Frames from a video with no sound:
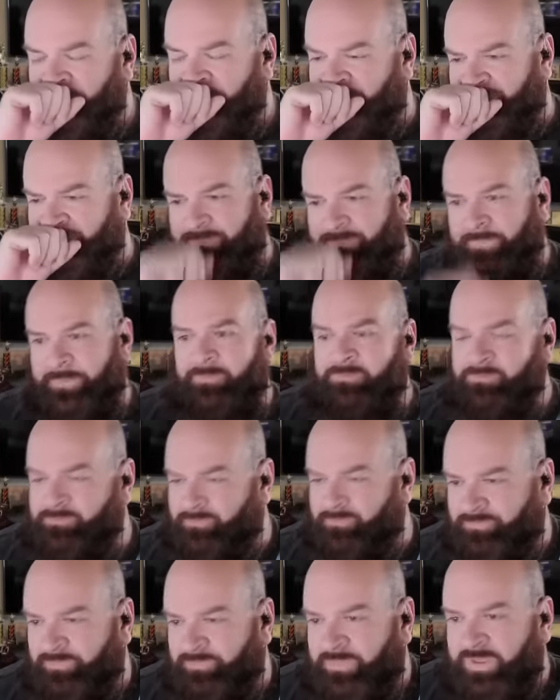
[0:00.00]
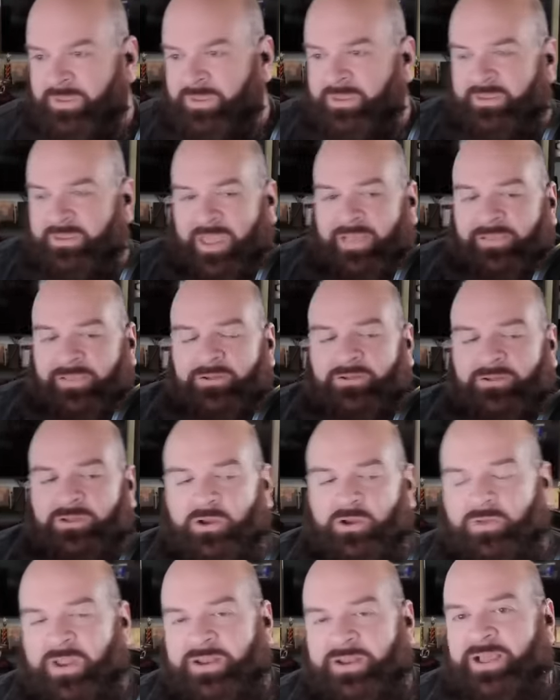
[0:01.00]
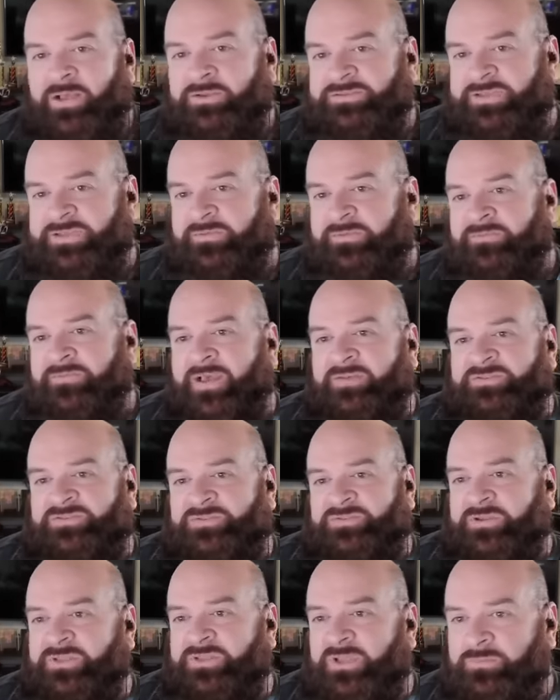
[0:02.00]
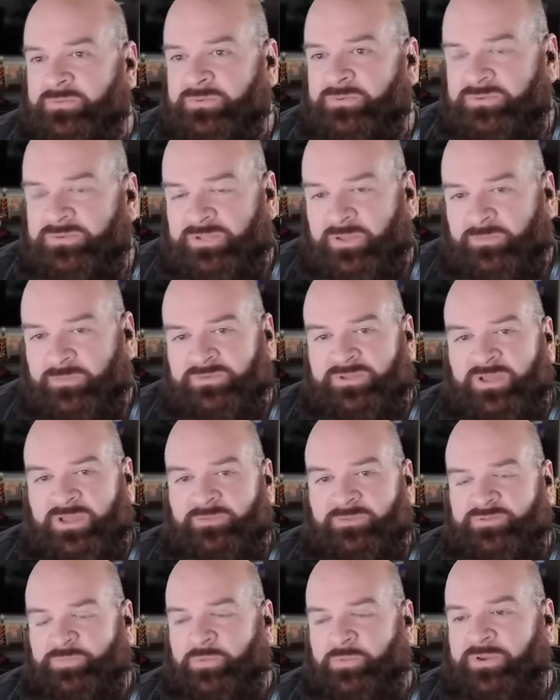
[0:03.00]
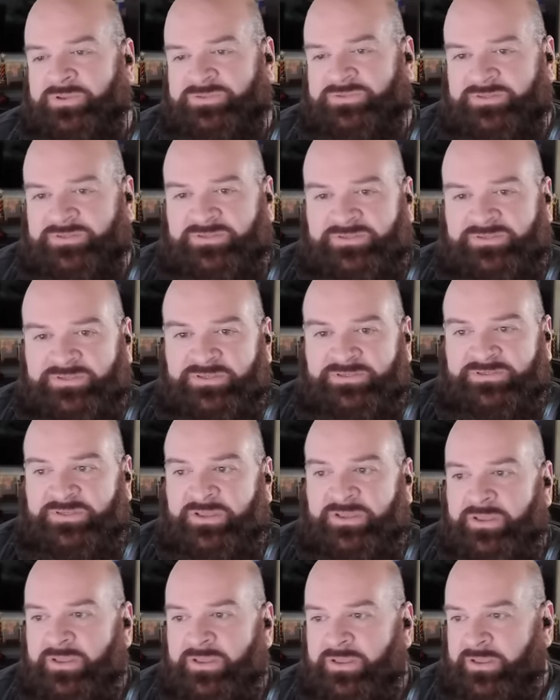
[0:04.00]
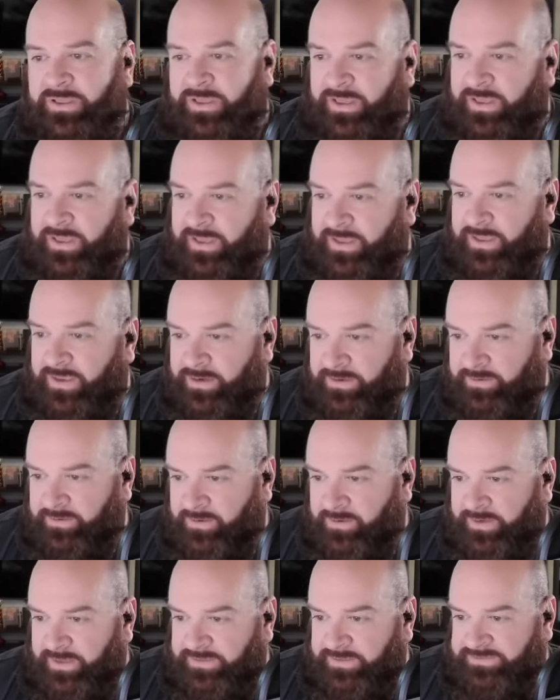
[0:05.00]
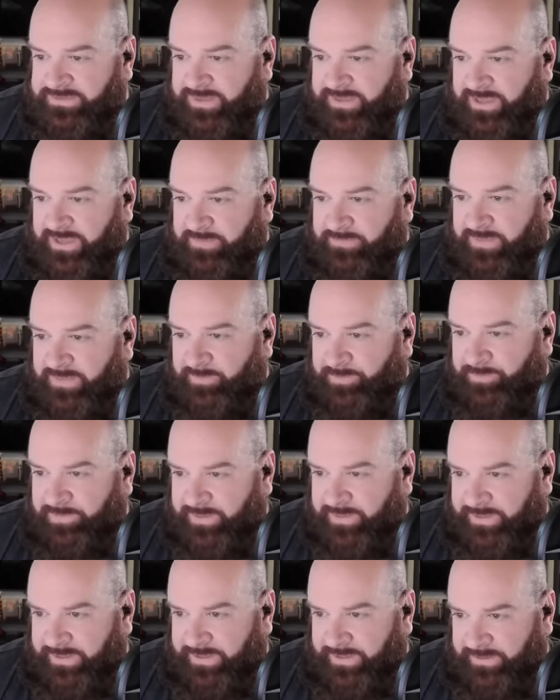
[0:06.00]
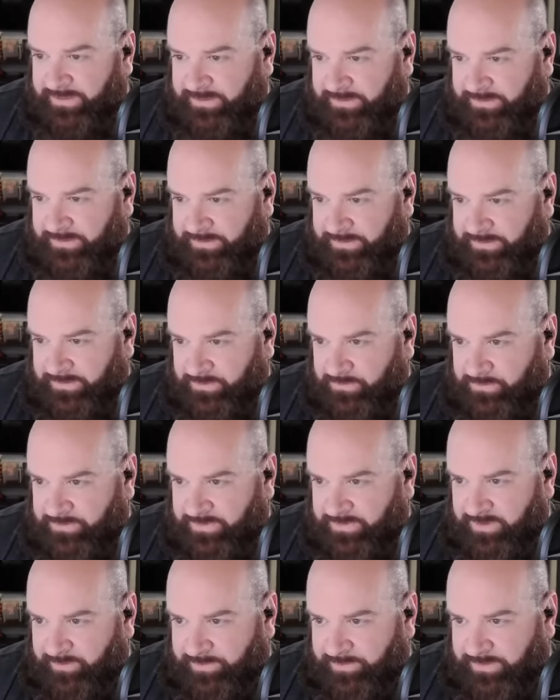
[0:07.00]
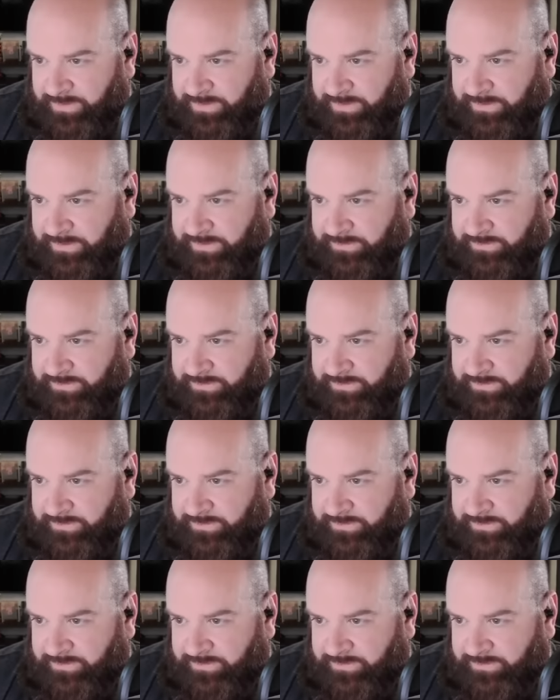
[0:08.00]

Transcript: Caitlin Clark right now has got five straight double double doubles, points and assists. And in the next game, they play. Who do they play?